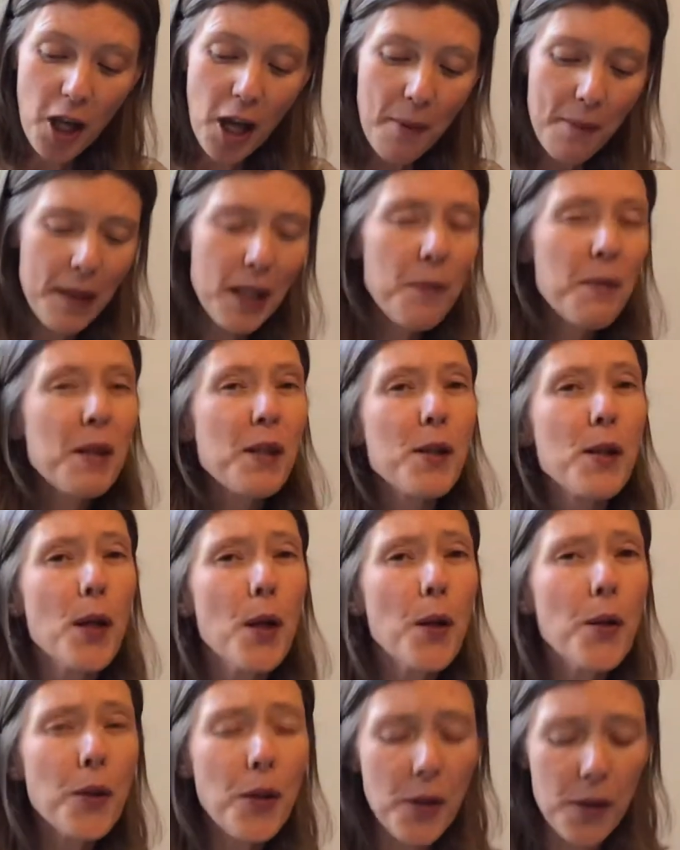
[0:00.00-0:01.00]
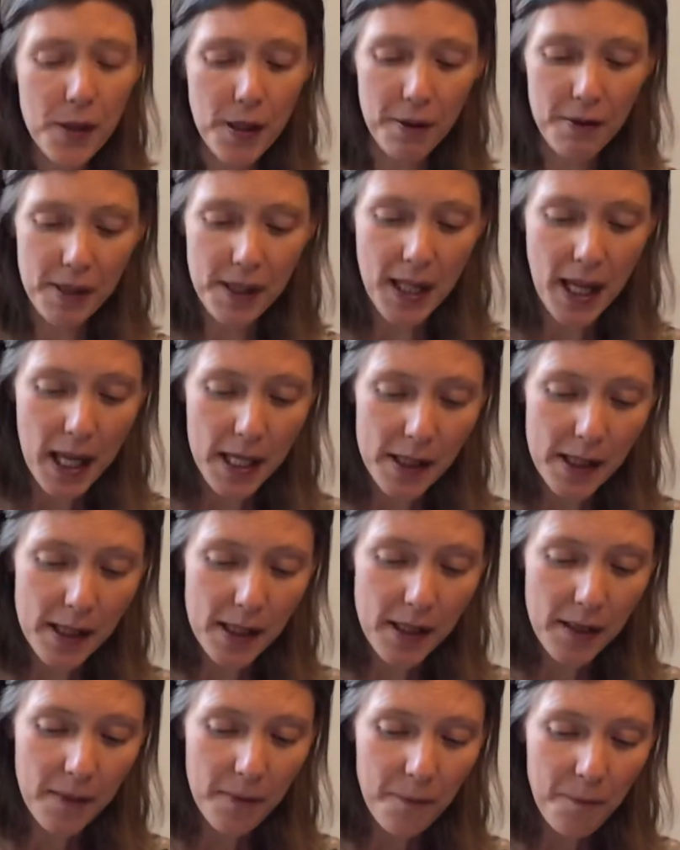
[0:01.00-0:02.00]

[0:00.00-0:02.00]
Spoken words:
but it was too good to resist.